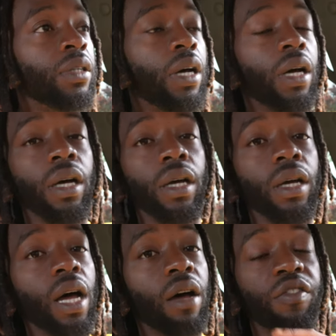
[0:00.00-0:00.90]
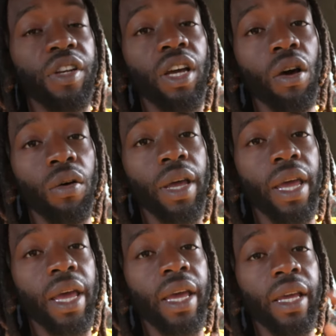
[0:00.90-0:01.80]
I'm finna go
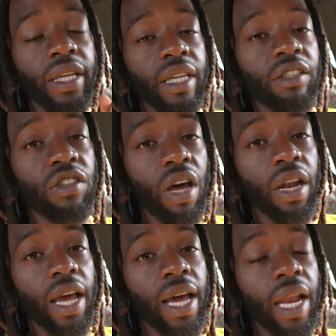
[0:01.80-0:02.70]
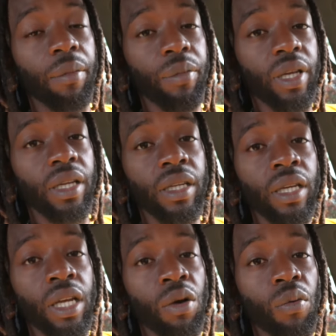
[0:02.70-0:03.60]
ahead, get started. I gotta meet
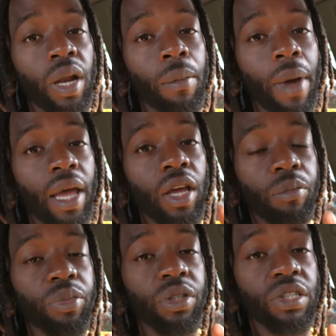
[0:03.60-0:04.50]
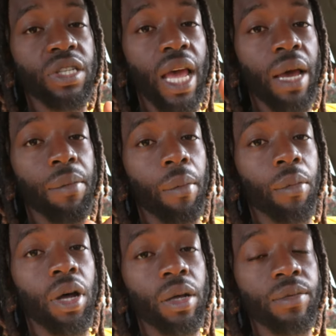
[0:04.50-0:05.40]
one of my helpers at my
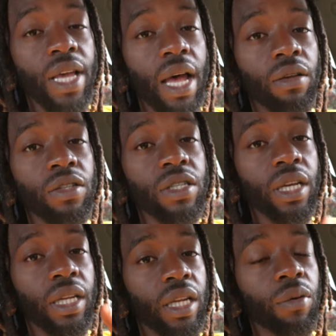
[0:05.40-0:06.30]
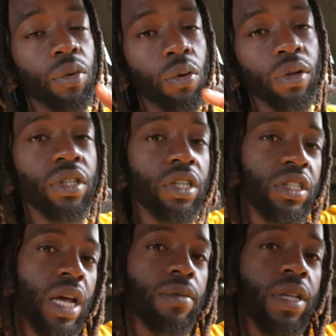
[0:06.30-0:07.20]
mom's house, and then we going to the
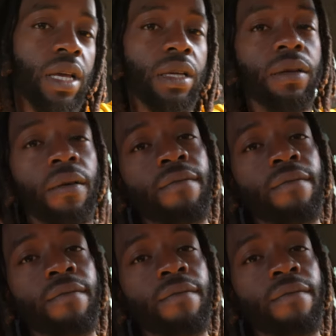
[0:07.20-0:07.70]
job site.